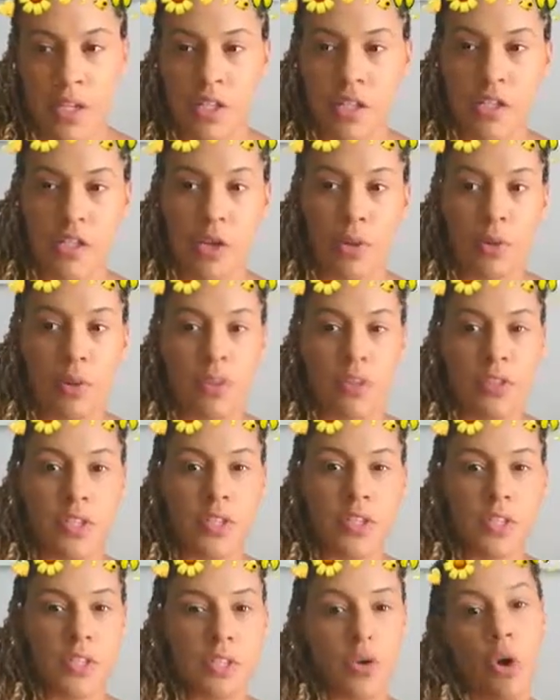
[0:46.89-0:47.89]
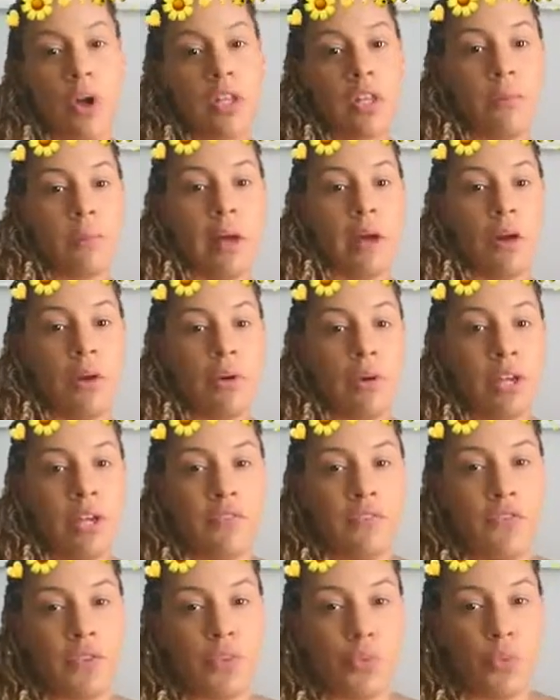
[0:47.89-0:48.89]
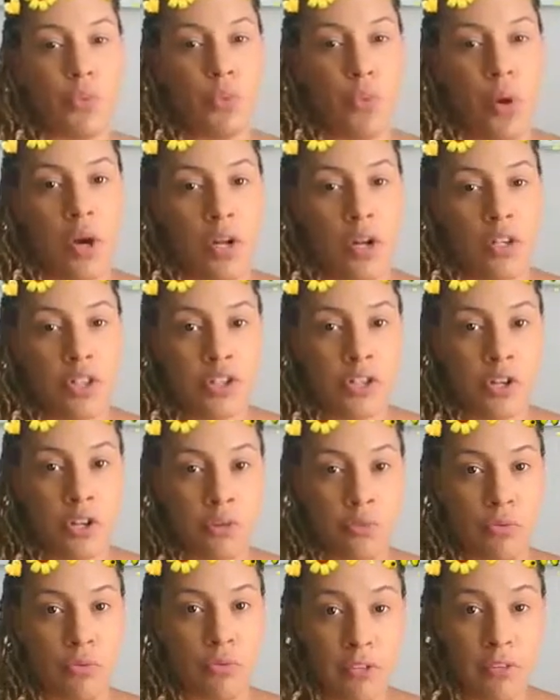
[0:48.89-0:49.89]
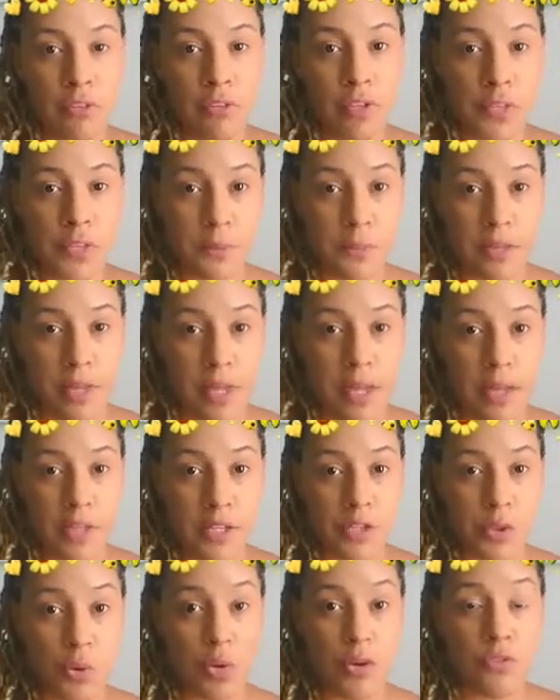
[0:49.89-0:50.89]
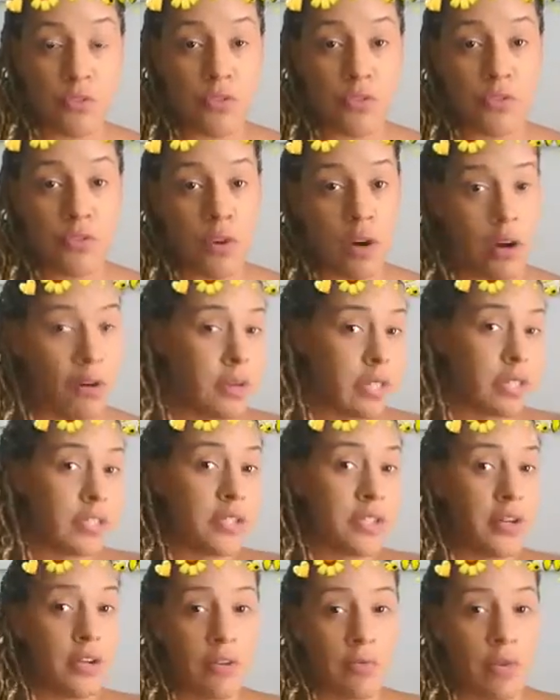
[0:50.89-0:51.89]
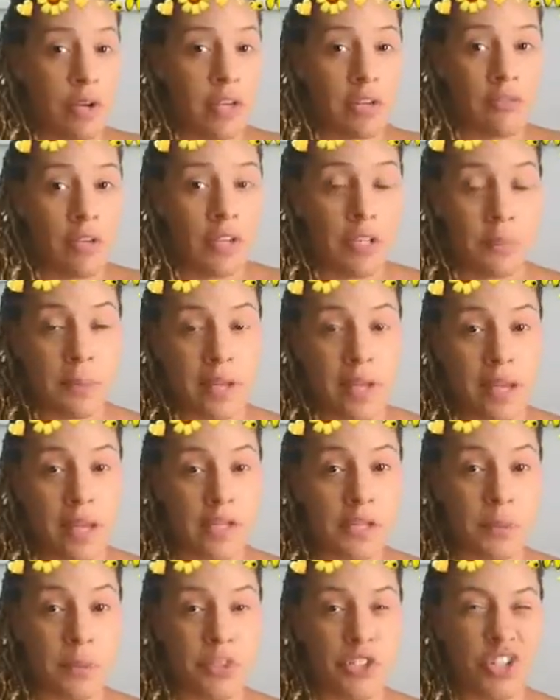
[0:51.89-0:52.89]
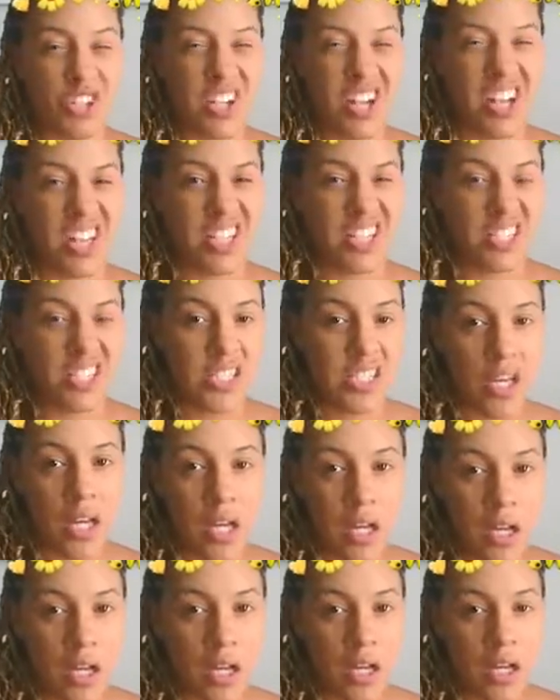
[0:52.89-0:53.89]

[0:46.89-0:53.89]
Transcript: So this is all about if you want to start running Facebook ads, or if you've already started running Facebook ads, but you're kind of stuck,